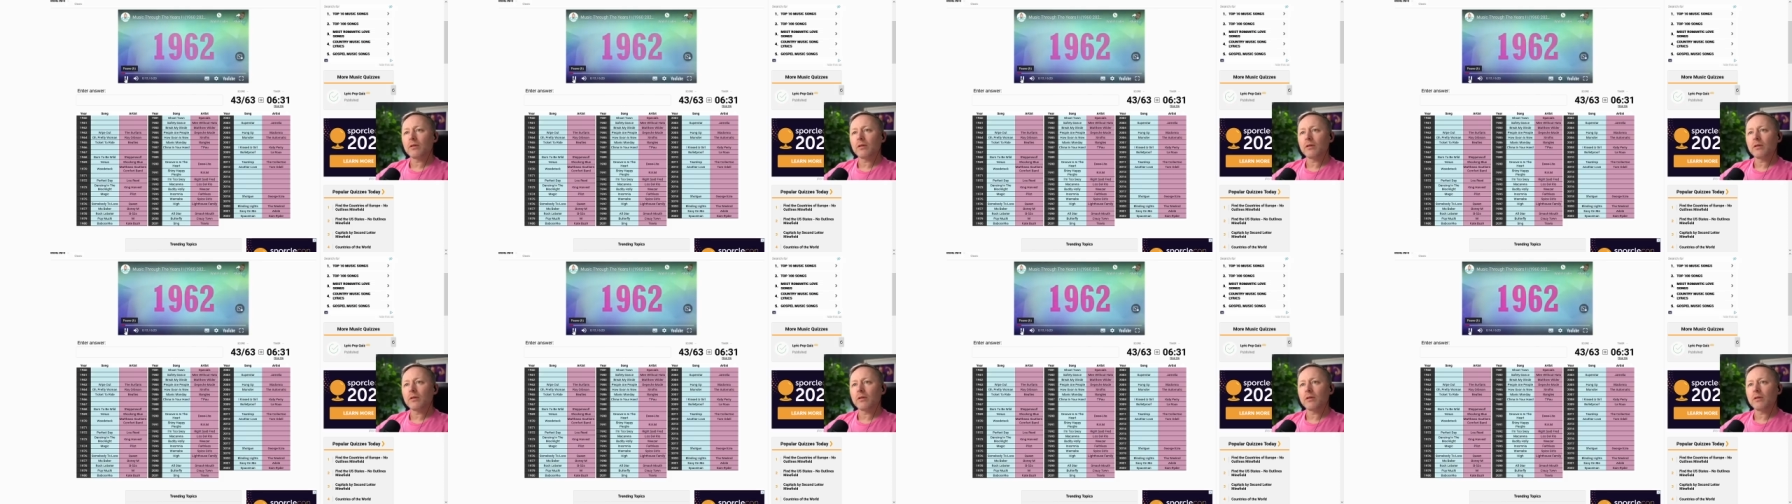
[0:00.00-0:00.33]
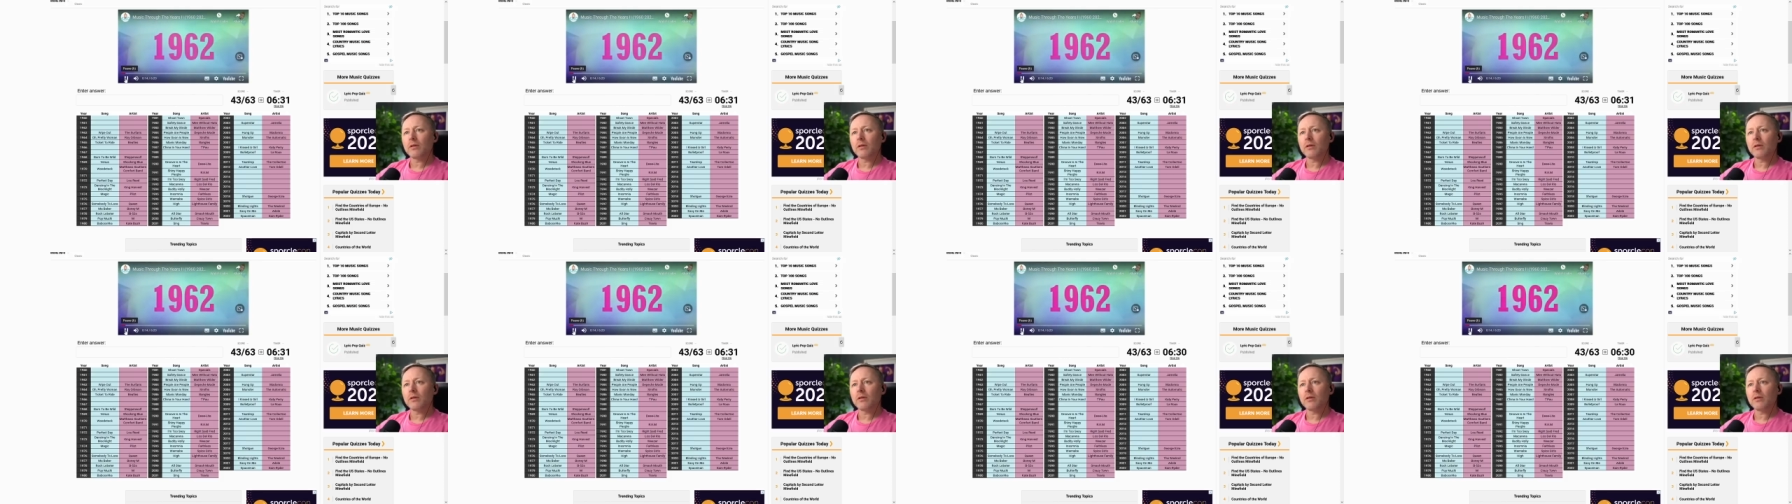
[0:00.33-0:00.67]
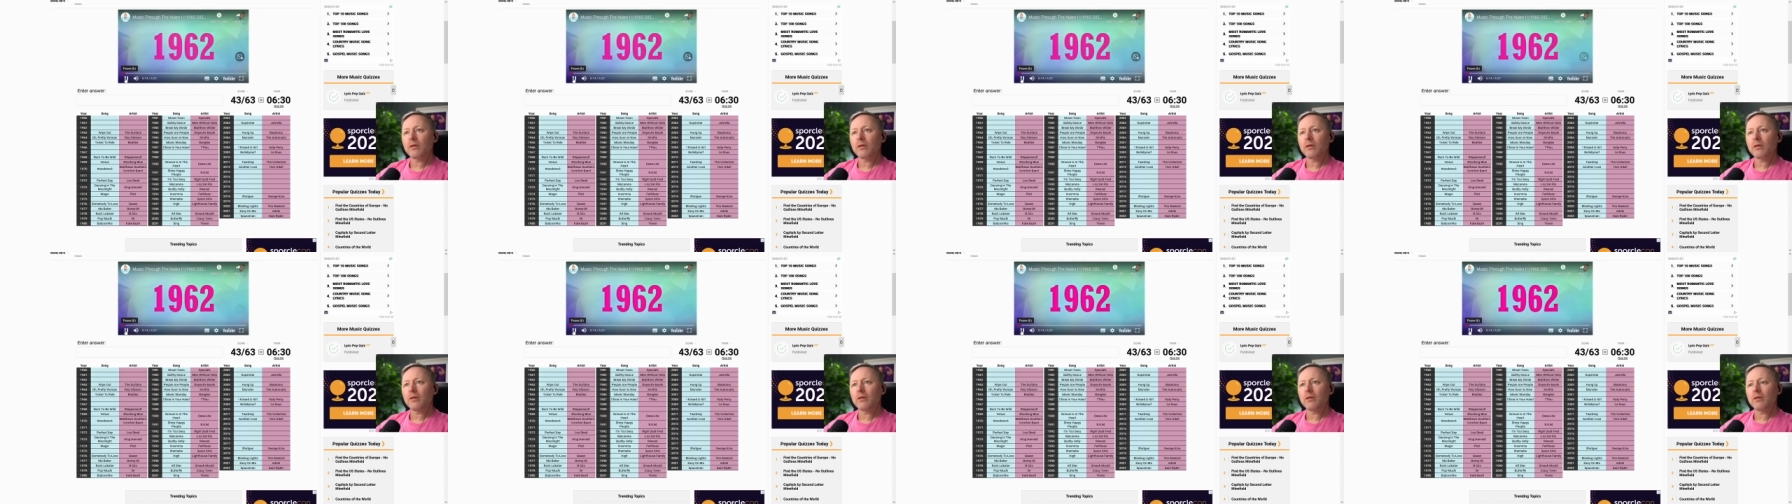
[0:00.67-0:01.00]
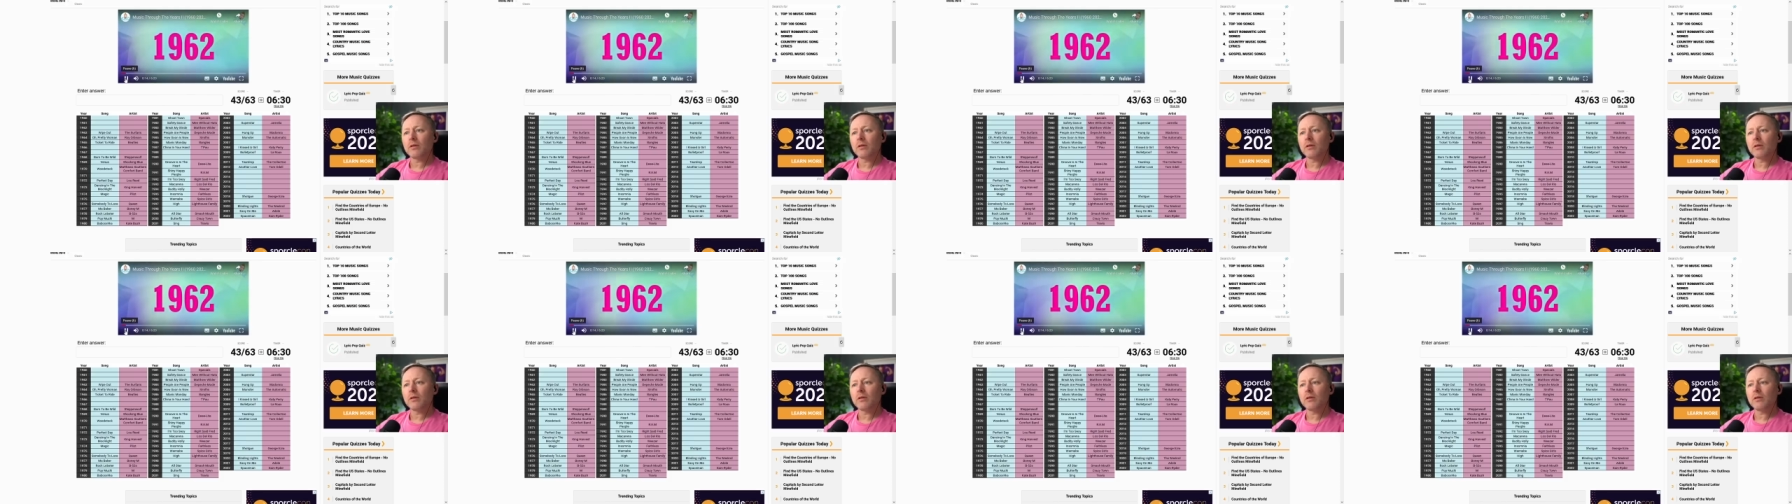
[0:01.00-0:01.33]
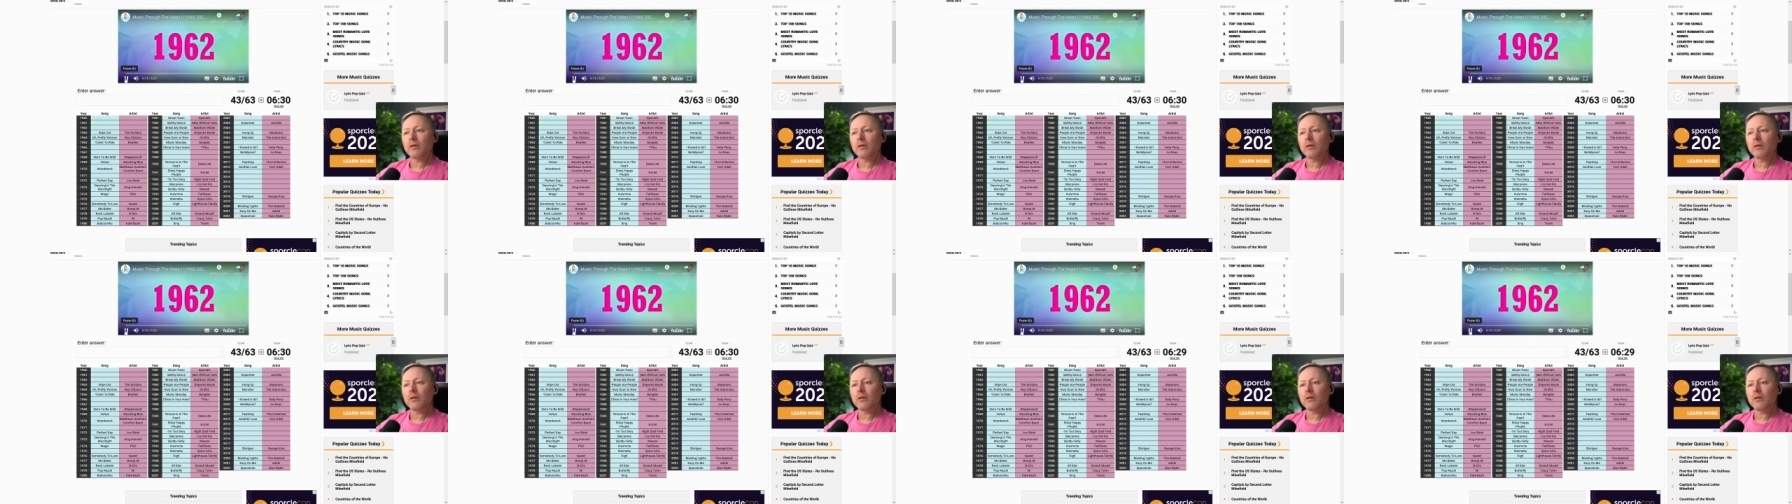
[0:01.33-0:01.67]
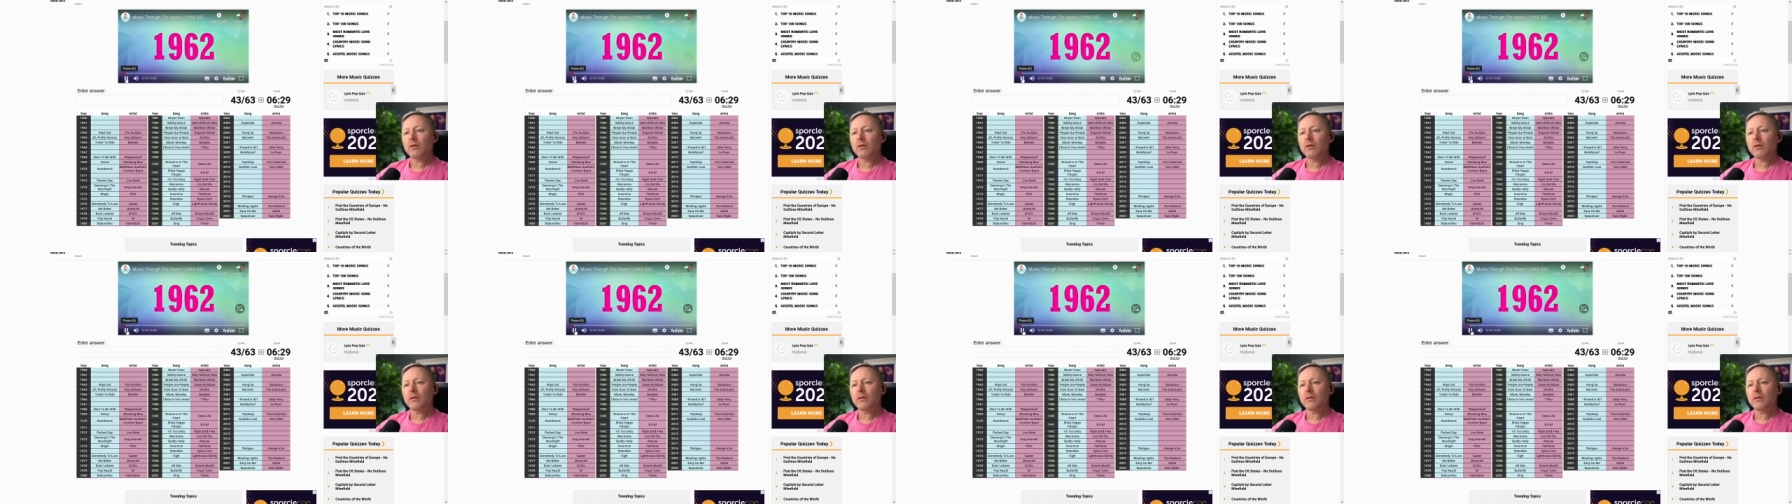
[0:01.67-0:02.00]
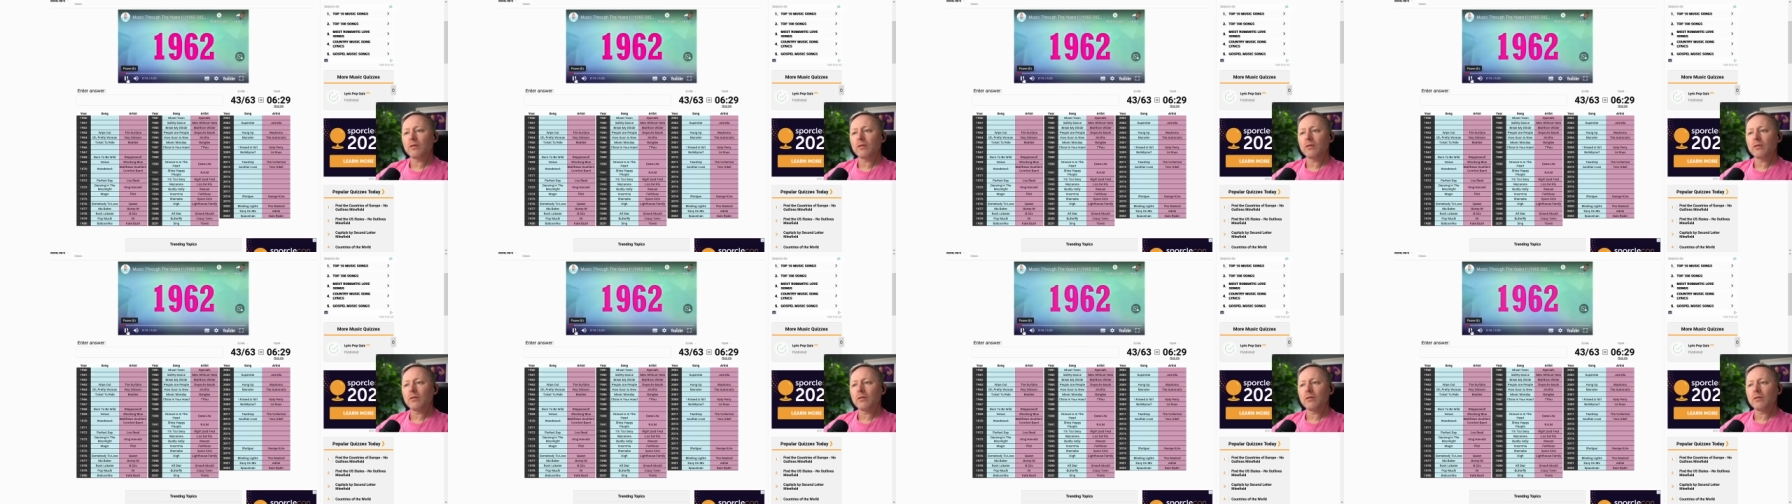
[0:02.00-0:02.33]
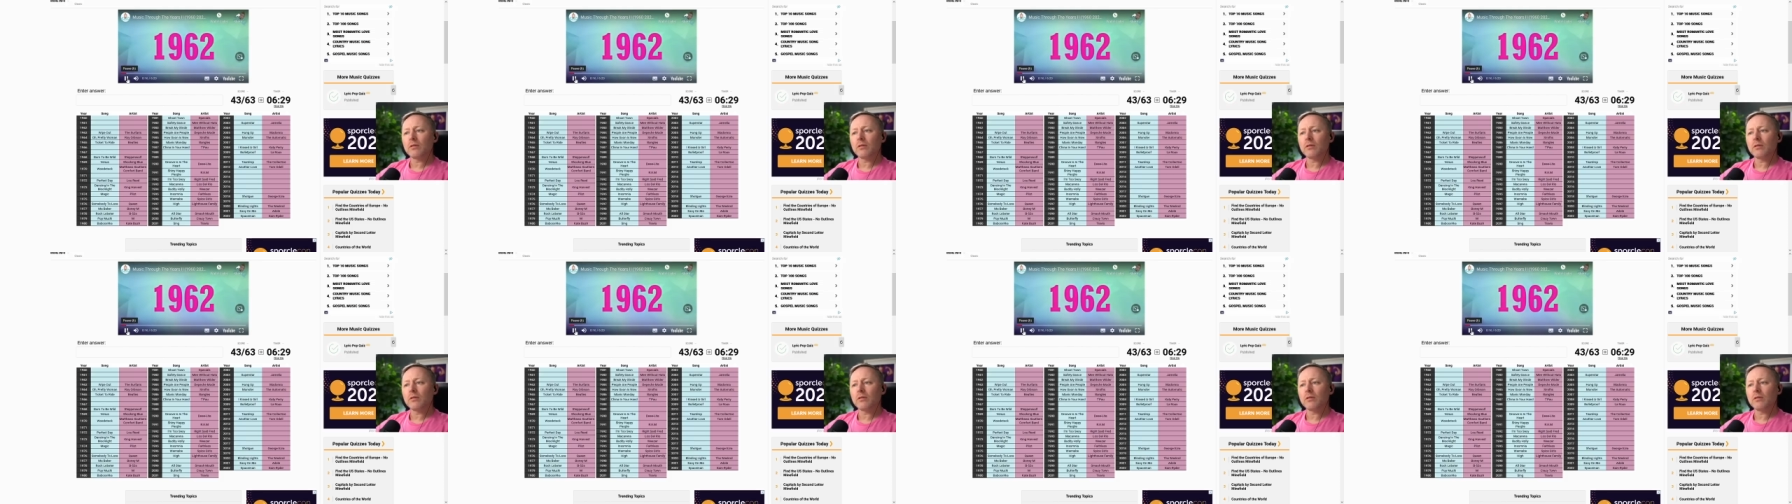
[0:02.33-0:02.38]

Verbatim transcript: only sign I'm of you.